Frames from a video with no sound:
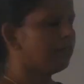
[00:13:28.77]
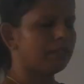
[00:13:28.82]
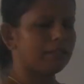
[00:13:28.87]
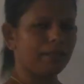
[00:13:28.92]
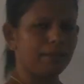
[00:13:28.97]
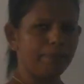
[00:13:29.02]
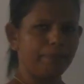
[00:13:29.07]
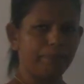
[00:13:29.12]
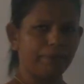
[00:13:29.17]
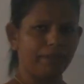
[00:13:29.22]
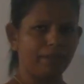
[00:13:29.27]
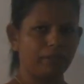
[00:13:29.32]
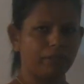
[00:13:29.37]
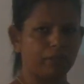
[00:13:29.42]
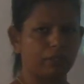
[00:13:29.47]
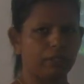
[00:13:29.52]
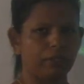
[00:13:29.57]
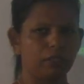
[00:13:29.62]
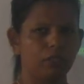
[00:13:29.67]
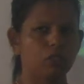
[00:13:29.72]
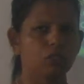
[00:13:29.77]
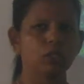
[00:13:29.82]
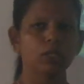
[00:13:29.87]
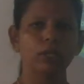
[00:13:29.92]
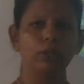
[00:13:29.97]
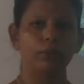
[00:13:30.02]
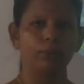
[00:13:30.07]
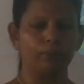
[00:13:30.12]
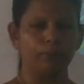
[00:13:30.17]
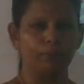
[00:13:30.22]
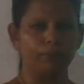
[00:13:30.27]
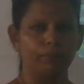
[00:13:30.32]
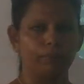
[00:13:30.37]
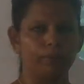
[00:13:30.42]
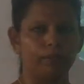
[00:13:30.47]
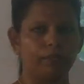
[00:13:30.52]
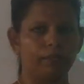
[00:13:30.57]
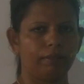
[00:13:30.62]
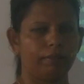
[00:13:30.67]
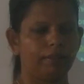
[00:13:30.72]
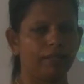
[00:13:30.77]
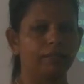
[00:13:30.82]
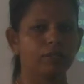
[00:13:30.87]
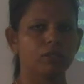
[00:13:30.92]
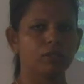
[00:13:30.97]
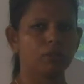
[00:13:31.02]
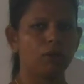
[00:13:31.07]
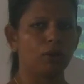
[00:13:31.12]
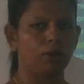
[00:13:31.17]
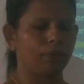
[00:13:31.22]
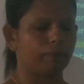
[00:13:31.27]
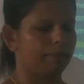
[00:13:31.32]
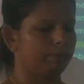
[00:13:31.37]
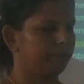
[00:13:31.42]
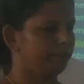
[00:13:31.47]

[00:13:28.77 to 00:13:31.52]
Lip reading: the temperature is low in that zone.